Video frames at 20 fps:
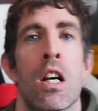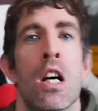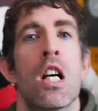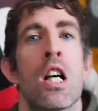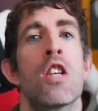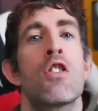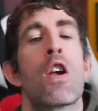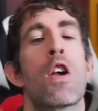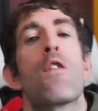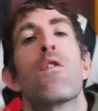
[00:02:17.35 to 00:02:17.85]

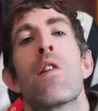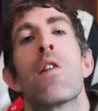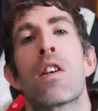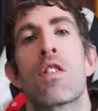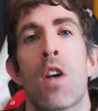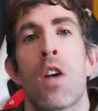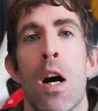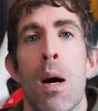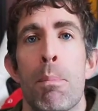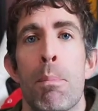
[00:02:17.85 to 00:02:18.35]
So for
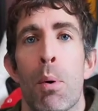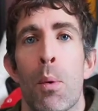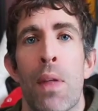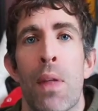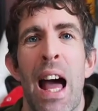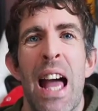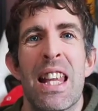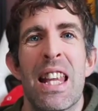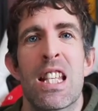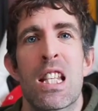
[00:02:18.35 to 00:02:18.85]
example, that
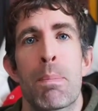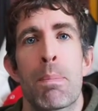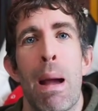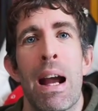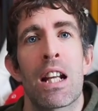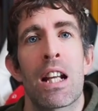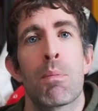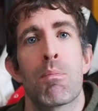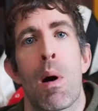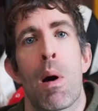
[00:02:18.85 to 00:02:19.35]

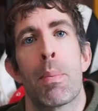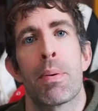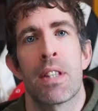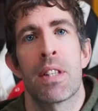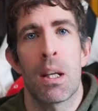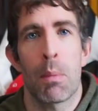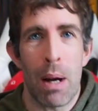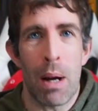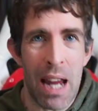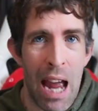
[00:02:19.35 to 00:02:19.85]
inspect property
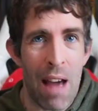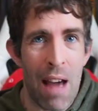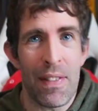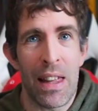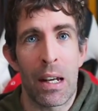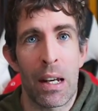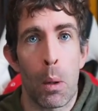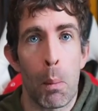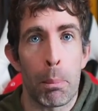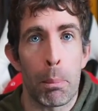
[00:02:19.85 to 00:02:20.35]
where you have that
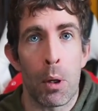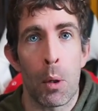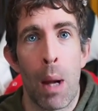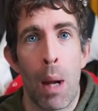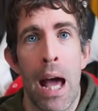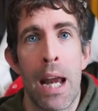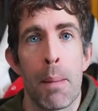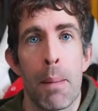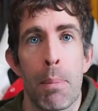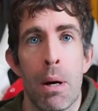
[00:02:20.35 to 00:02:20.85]
little blue
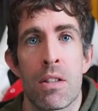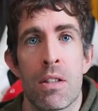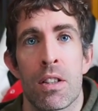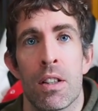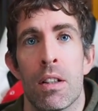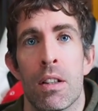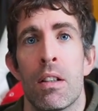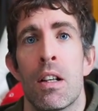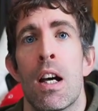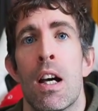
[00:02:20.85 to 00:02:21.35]
edit button,